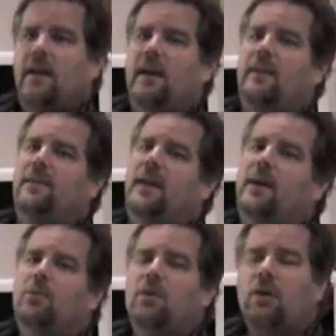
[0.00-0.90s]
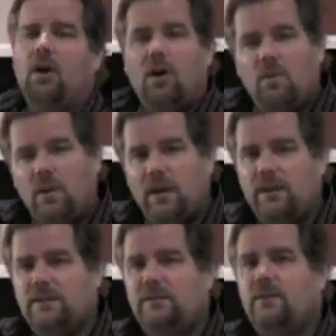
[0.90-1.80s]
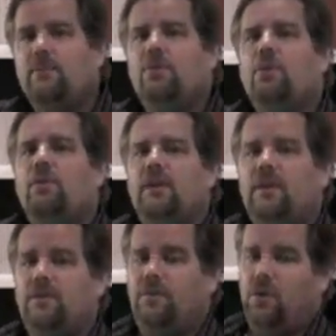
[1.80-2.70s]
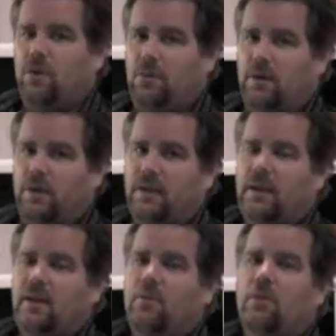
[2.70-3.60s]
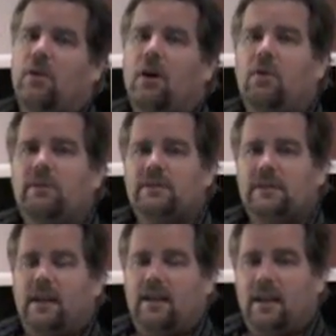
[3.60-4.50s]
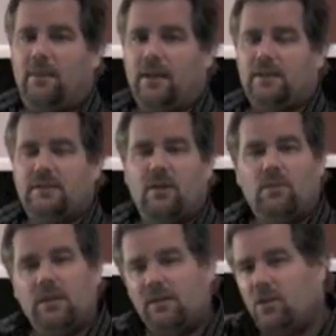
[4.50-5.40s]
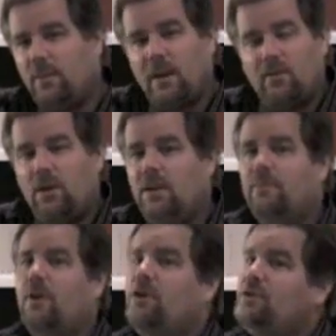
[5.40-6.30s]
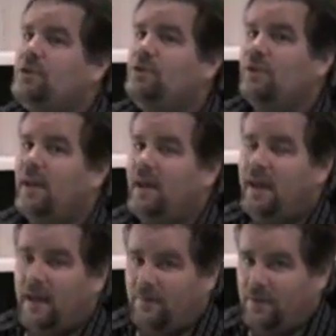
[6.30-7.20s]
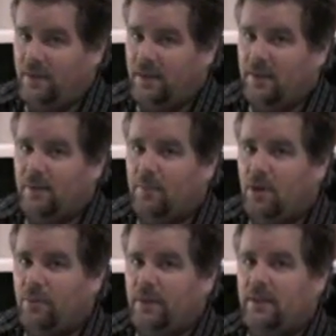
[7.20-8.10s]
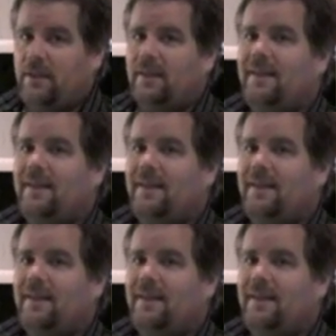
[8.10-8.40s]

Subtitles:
and that we're always moving forward, we're always dynamic. So no matter what emotion you're having in the moment,